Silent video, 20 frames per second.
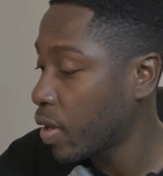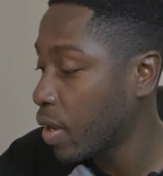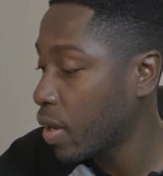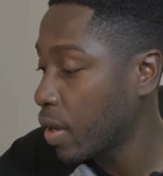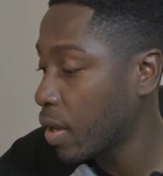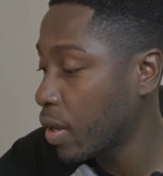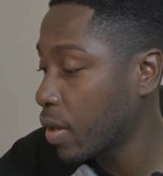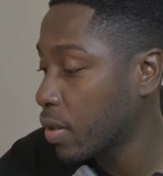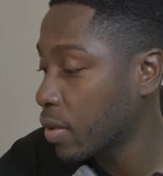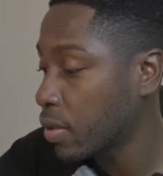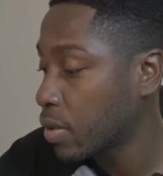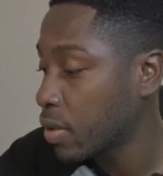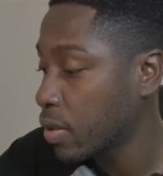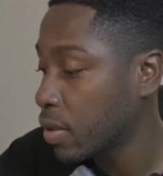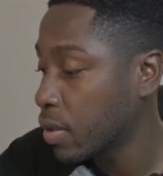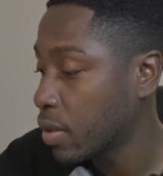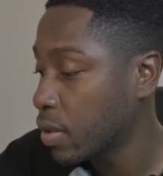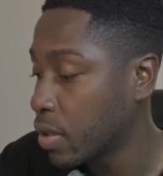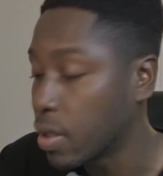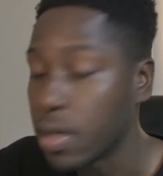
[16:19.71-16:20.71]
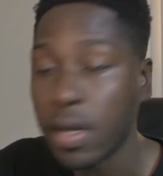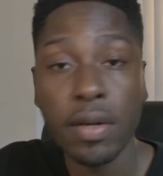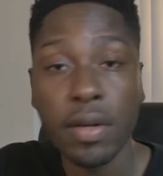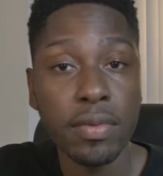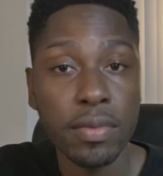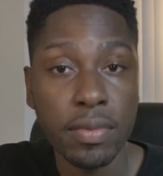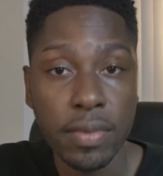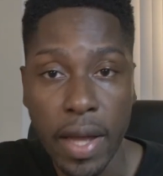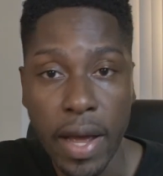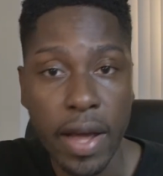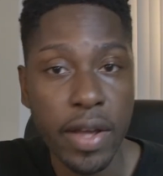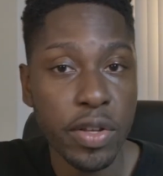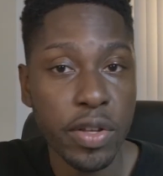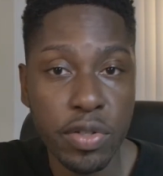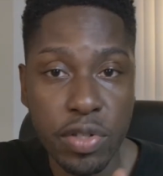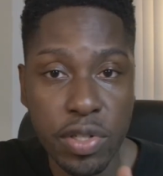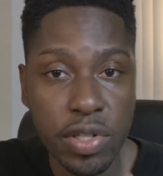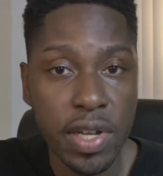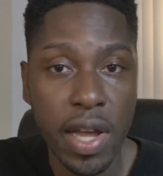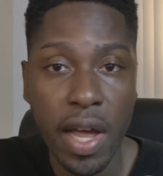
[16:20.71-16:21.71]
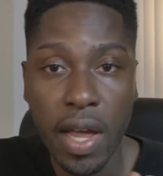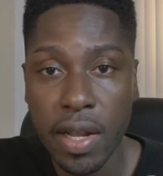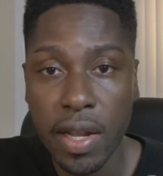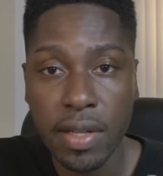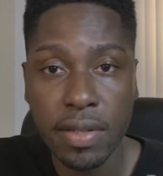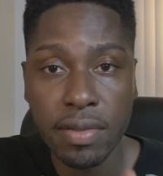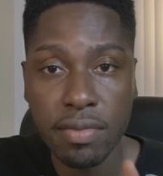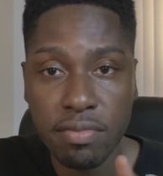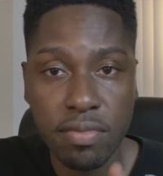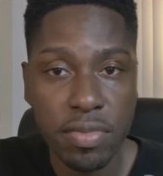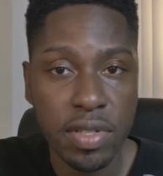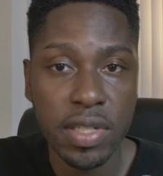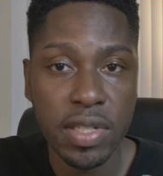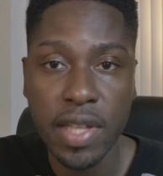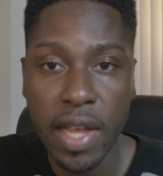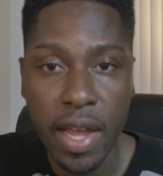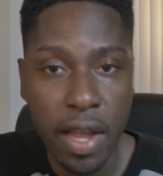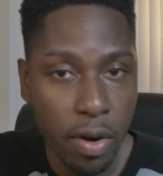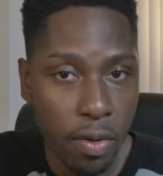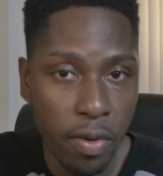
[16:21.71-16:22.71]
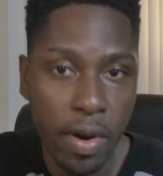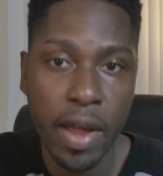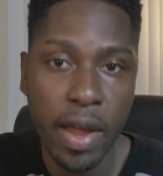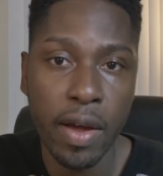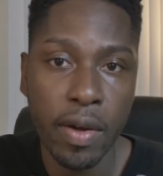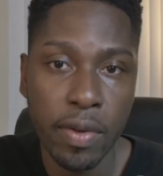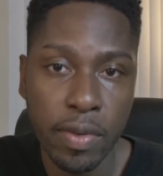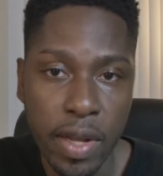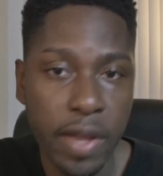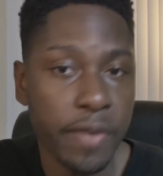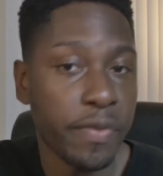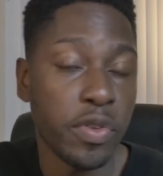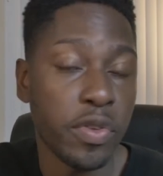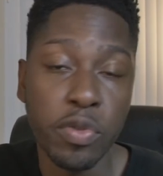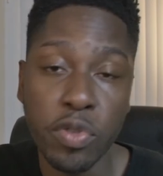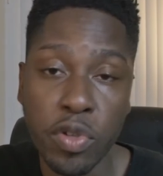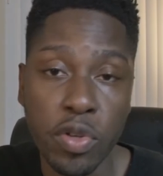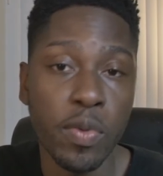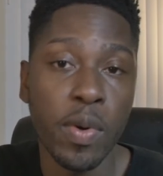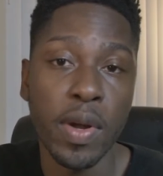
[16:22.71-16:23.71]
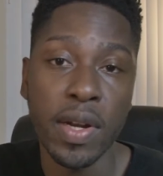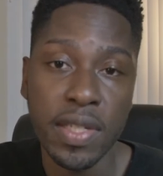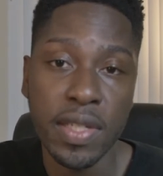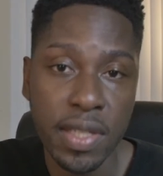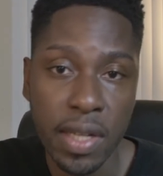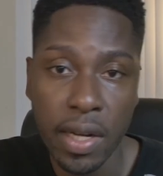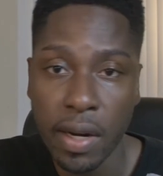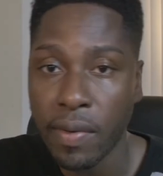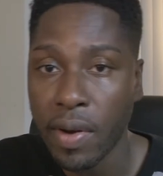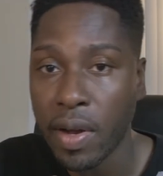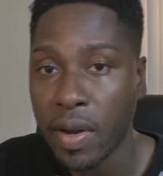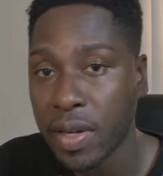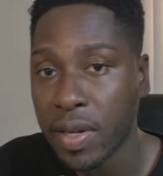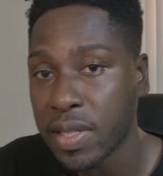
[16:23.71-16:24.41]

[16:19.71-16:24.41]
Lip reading: And now you just gotta stay around if you do want to stay around,